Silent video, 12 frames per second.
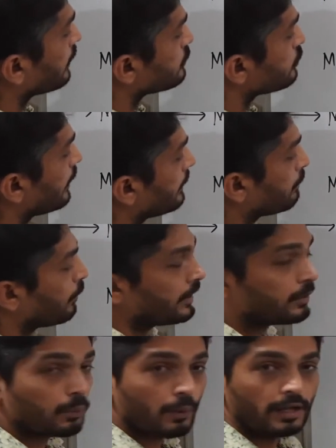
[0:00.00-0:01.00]
So at
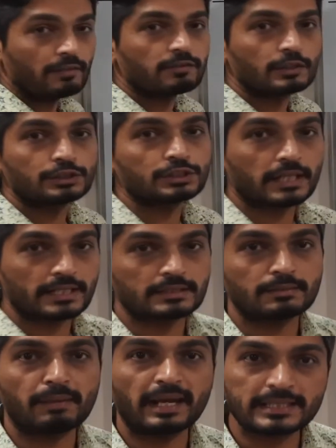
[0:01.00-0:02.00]
point 1, function has a
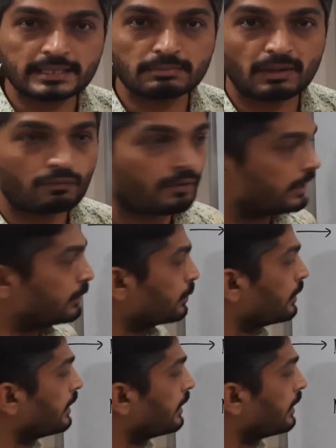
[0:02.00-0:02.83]
maximum value,